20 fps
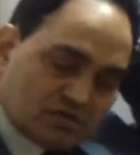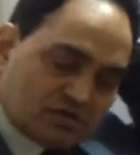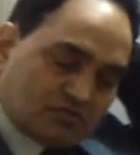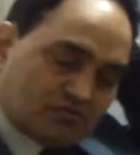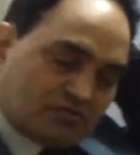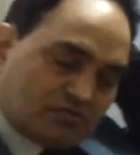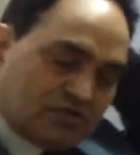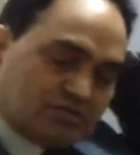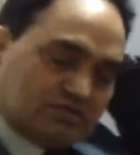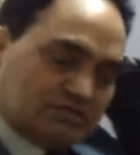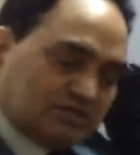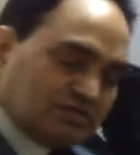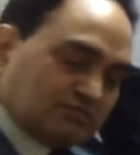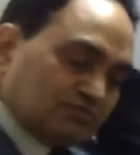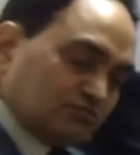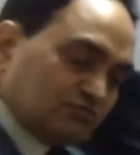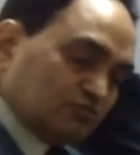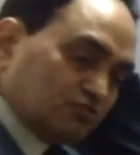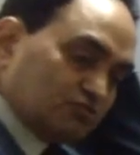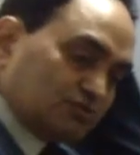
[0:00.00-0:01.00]
Why these
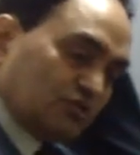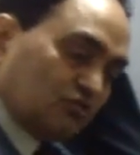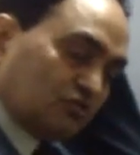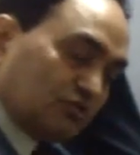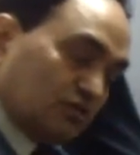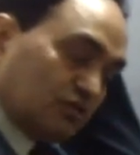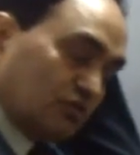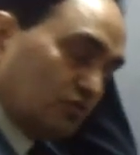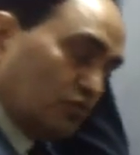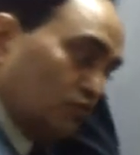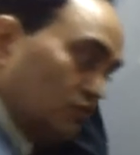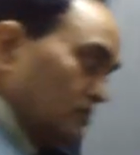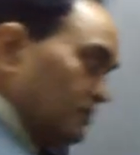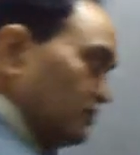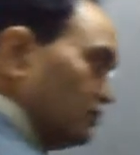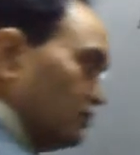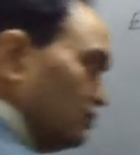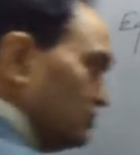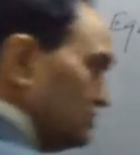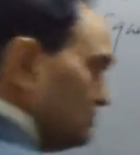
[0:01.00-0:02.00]
asymptotes are not included?
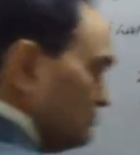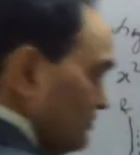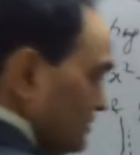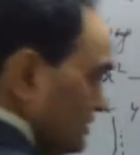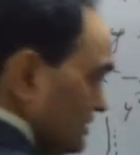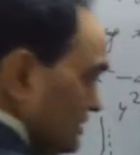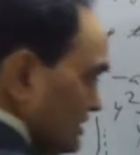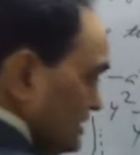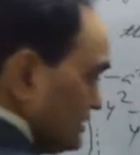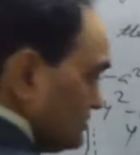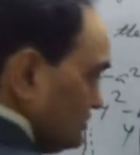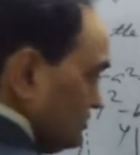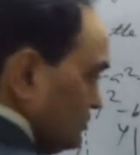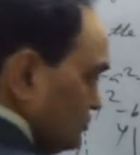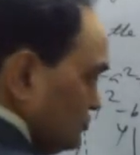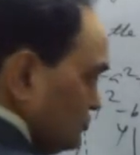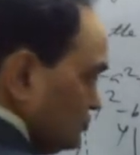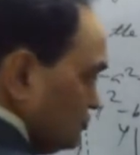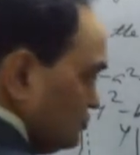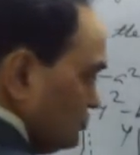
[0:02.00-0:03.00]
Because when x equal
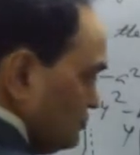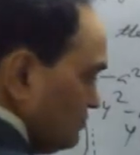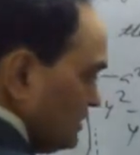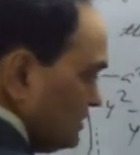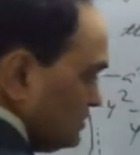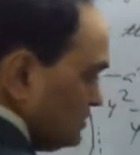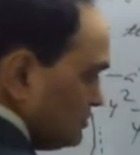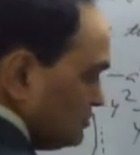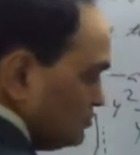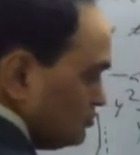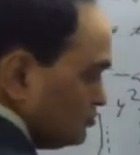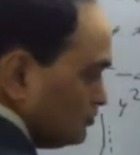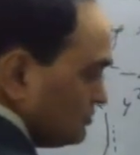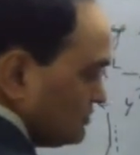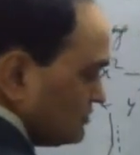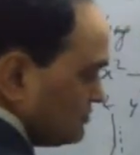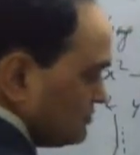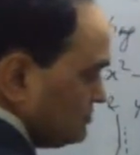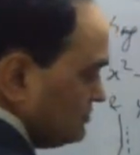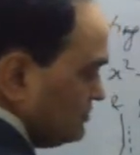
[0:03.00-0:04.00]
to y equal to
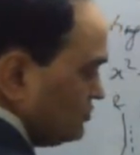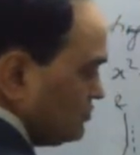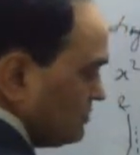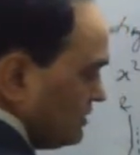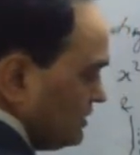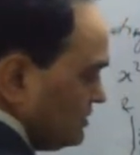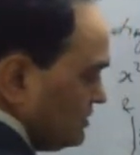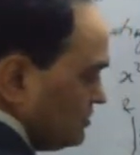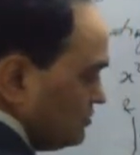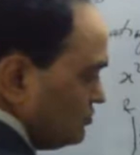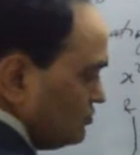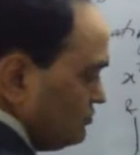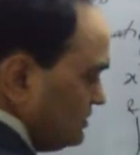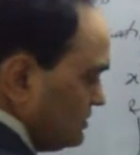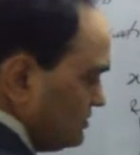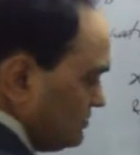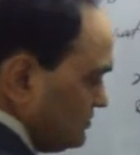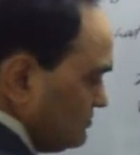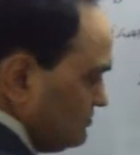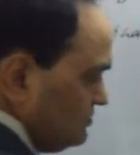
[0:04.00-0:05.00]
plus b or y equal to
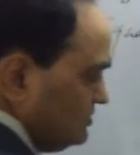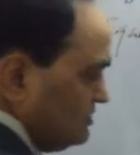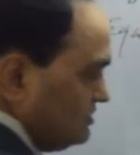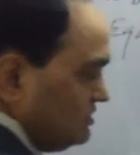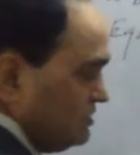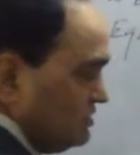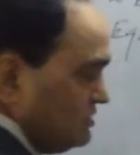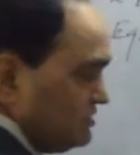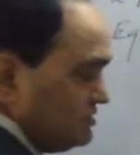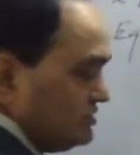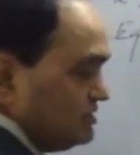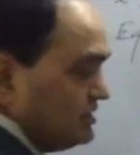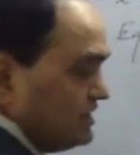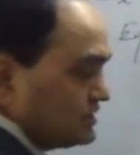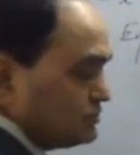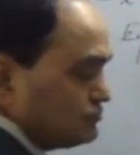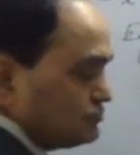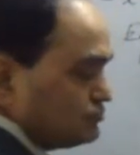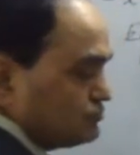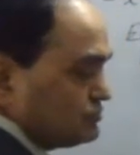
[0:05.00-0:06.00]
minus b, then
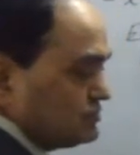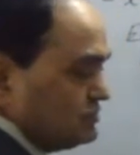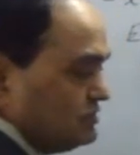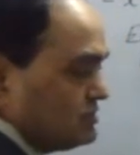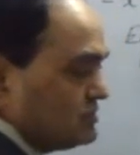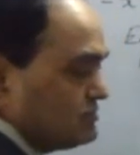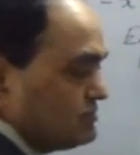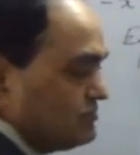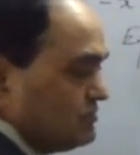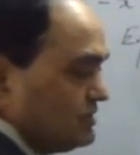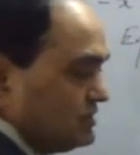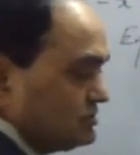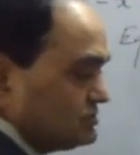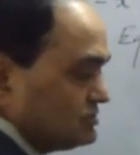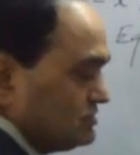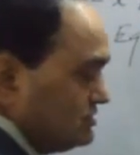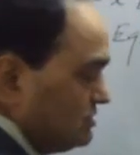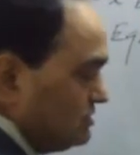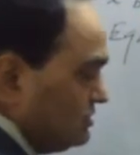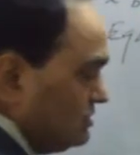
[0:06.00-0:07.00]
x square was
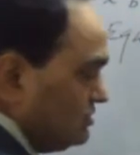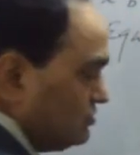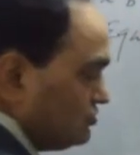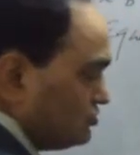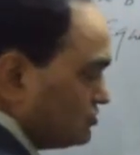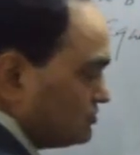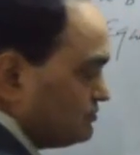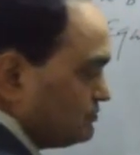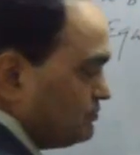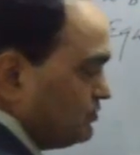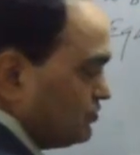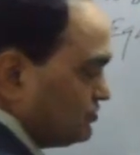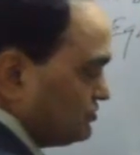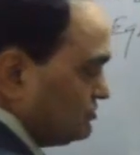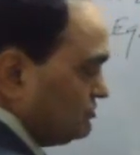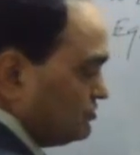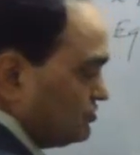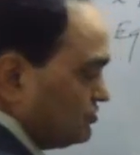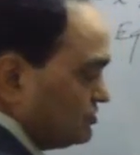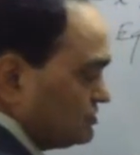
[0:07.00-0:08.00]
not
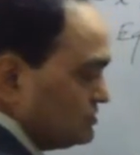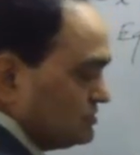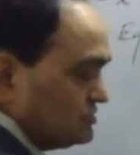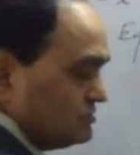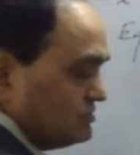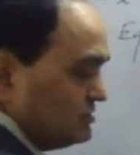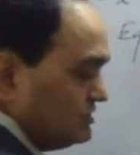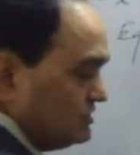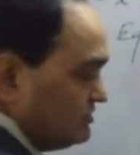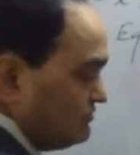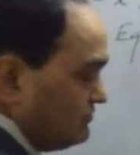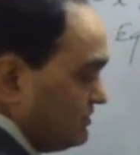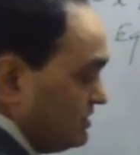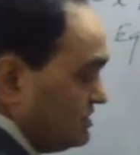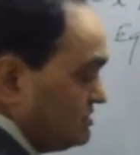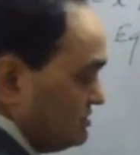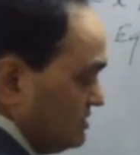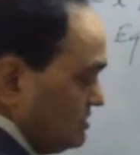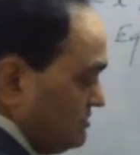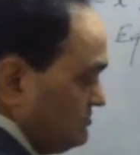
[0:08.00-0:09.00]
possible, not
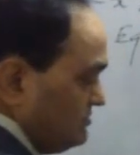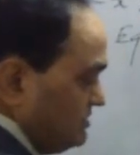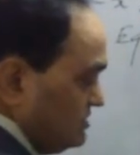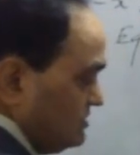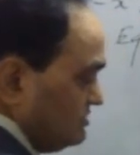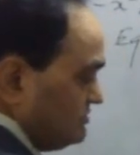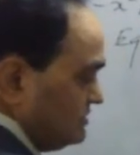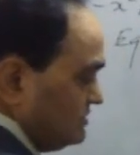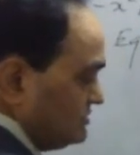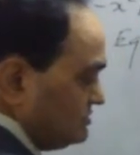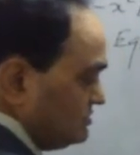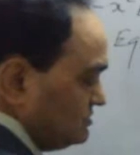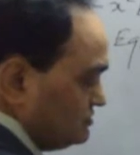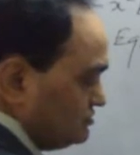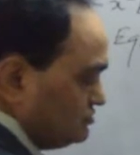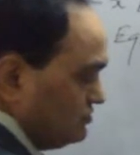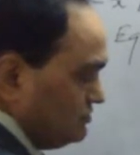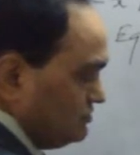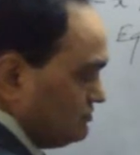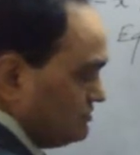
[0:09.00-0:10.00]
defined. I mean that was tends
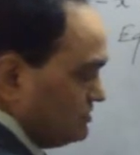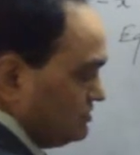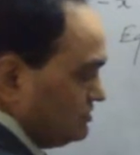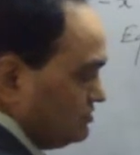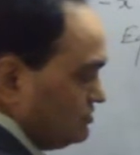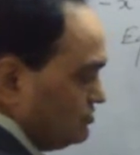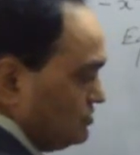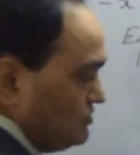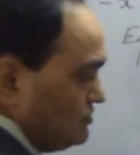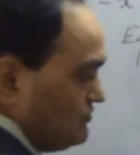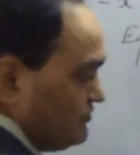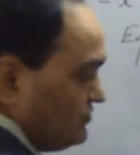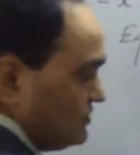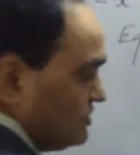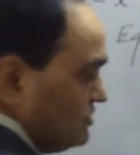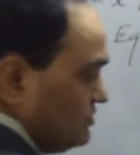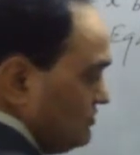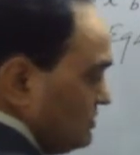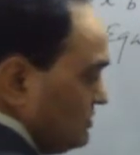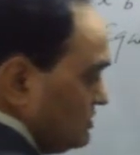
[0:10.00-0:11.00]
to infinity.
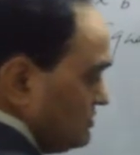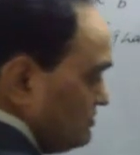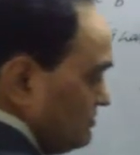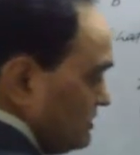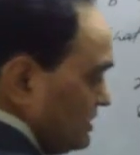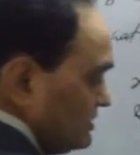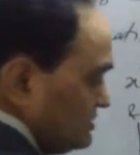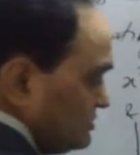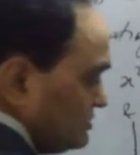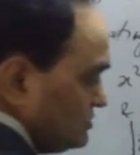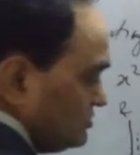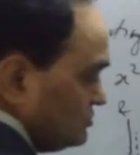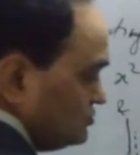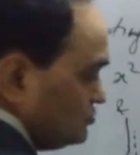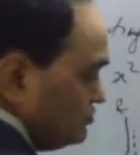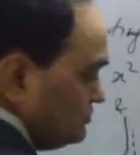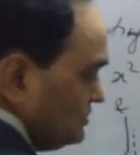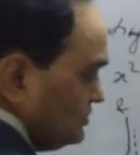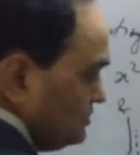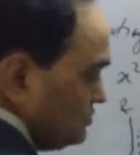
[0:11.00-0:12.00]
When y equal
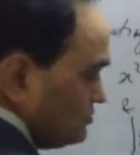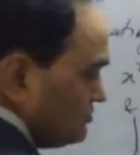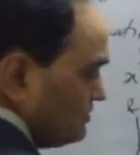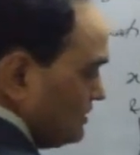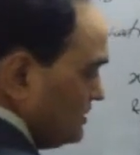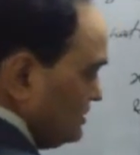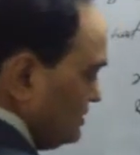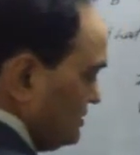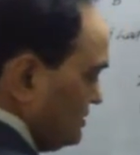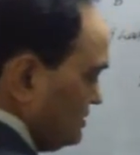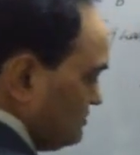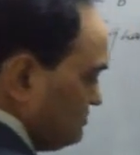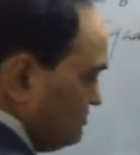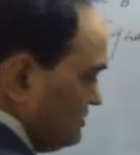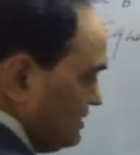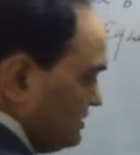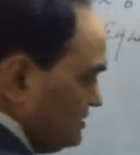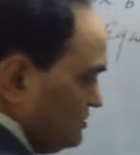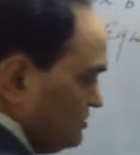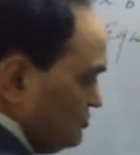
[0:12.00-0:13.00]
to b or y
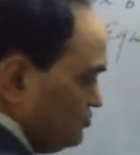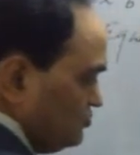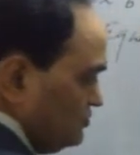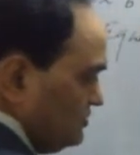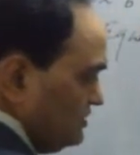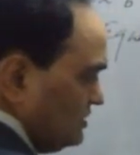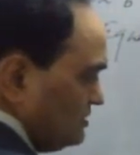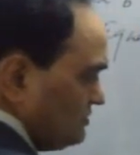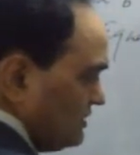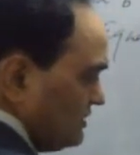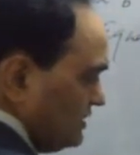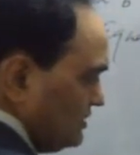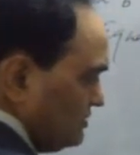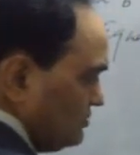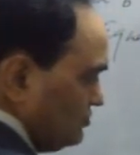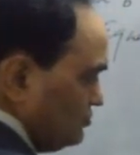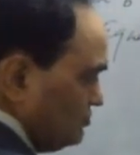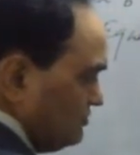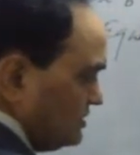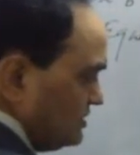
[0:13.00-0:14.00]
equal to b and y equal
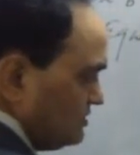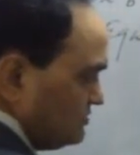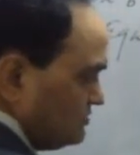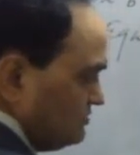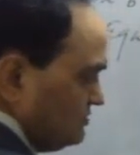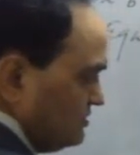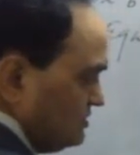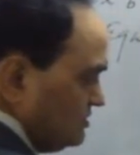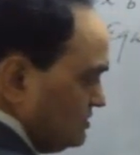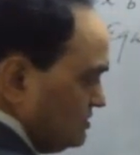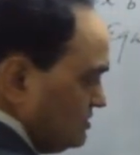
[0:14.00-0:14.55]
to minus b,